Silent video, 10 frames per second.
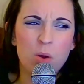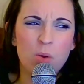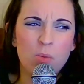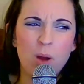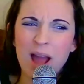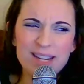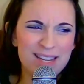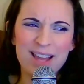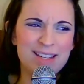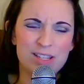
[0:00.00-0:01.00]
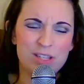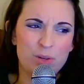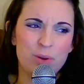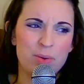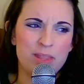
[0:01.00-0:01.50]
why did I
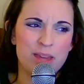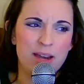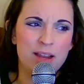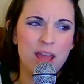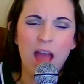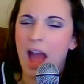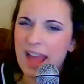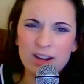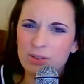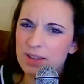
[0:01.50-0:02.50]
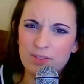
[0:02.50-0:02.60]
disagree with that? I don't